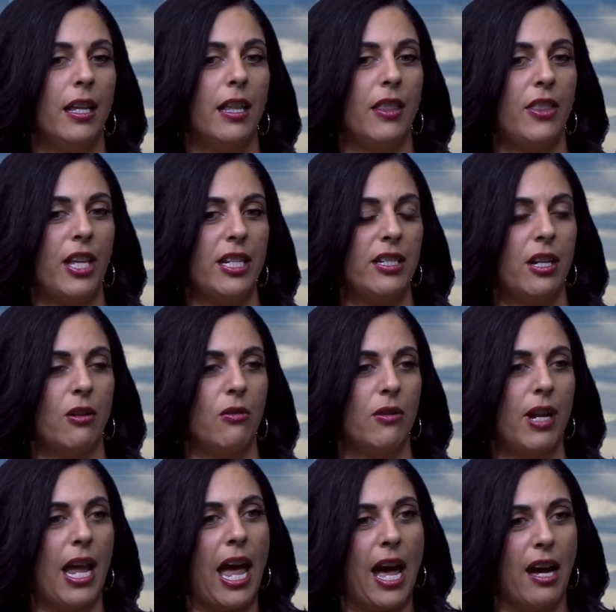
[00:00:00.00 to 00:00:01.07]
that don't
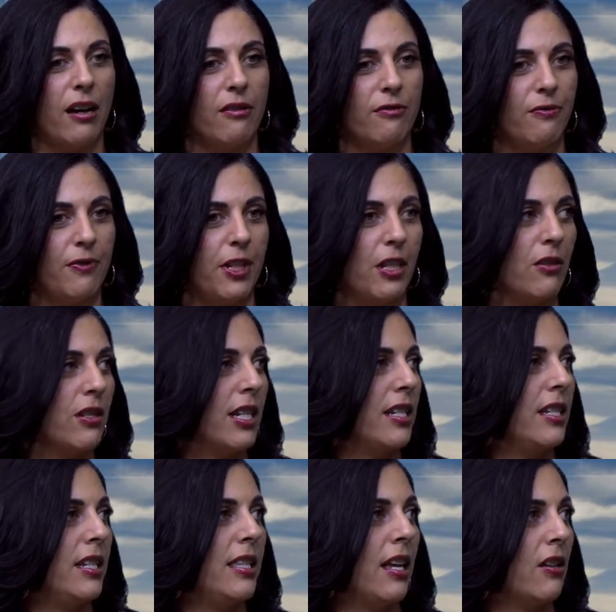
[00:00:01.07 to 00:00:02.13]
have you know
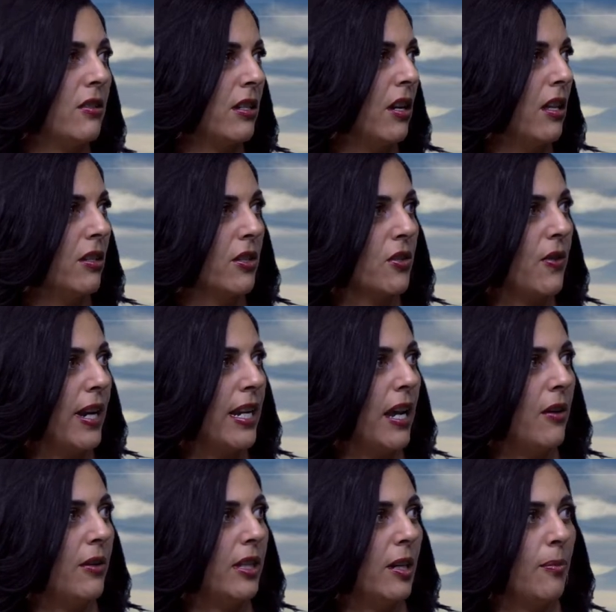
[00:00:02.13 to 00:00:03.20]
$60,000 right
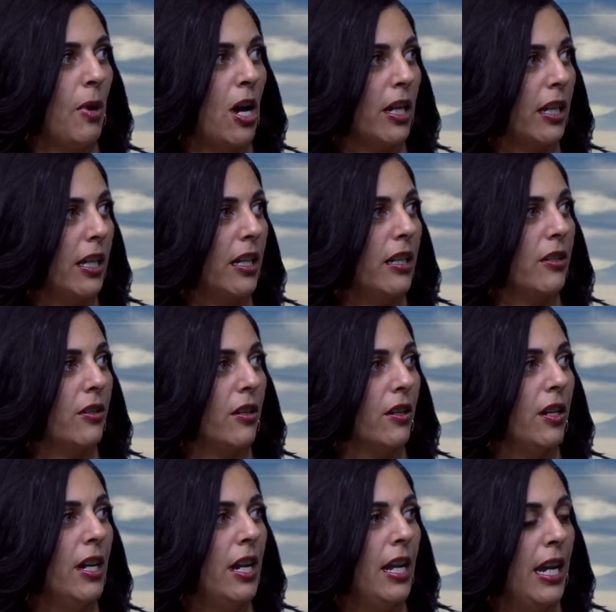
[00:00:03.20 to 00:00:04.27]
now in their pocket
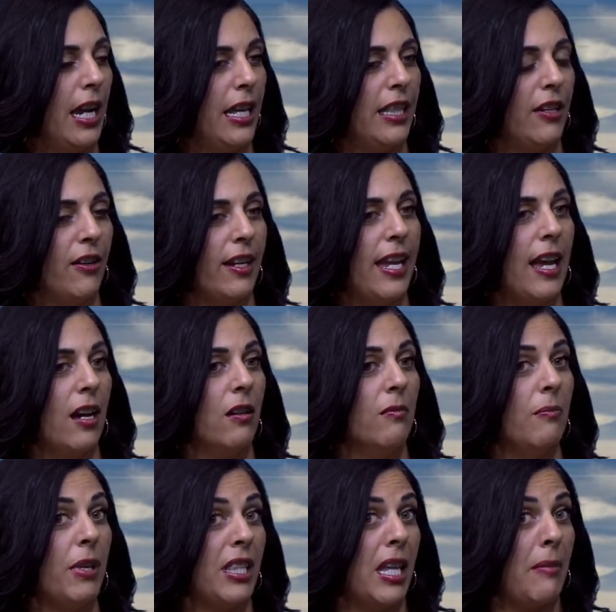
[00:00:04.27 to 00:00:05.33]
or in their account,
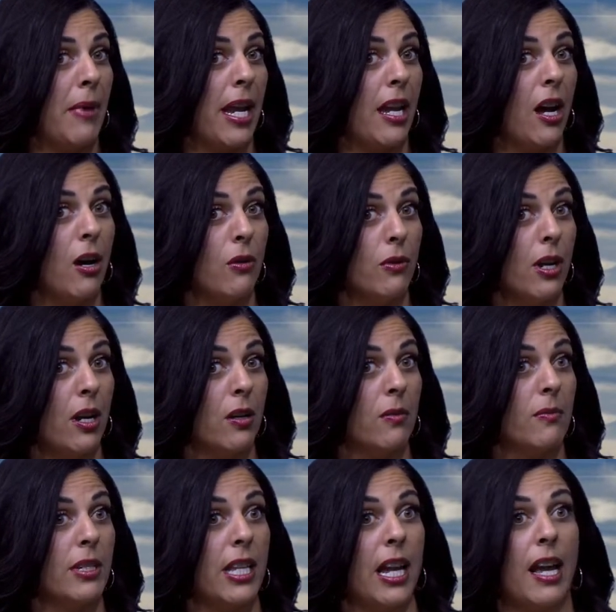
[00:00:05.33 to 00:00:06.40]
but they might own
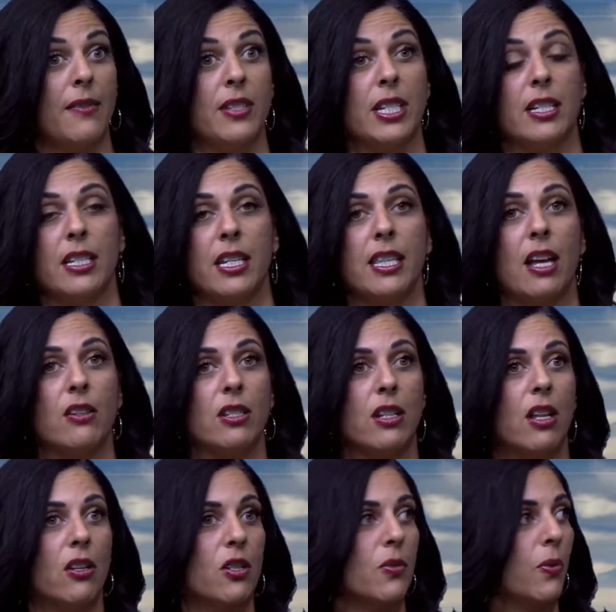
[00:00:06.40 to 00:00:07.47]
homes that have
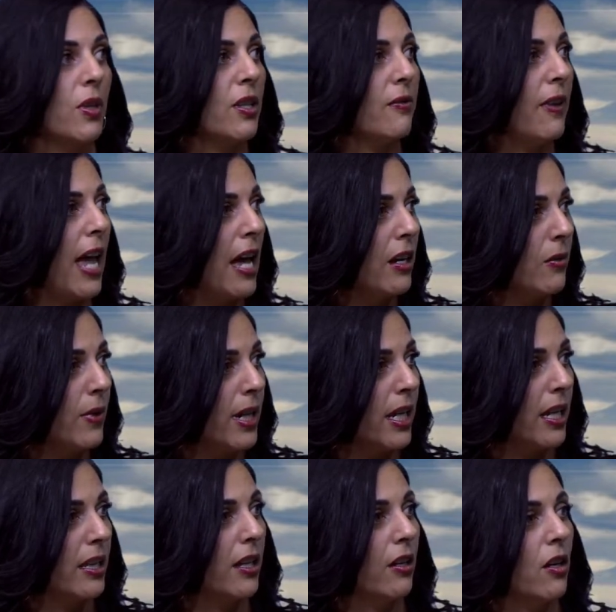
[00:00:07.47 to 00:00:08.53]
$60,000 worth of
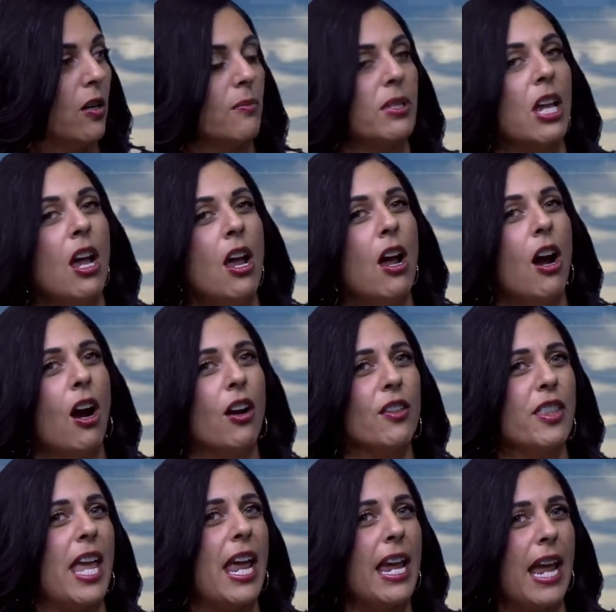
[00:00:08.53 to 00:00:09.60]
equity in their homes. Are
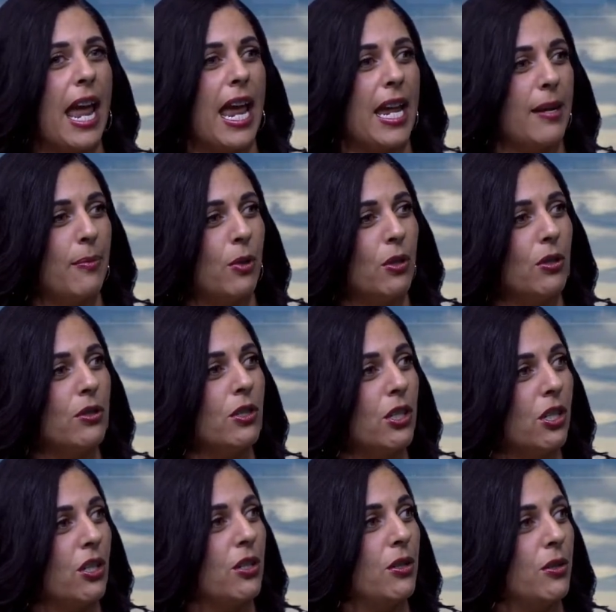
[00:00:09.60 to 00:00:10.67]
uh, they able
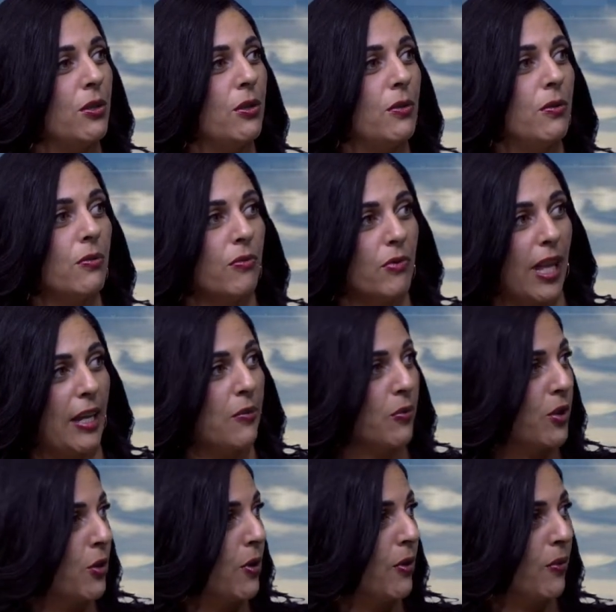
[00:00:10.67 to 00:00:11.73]
to like do a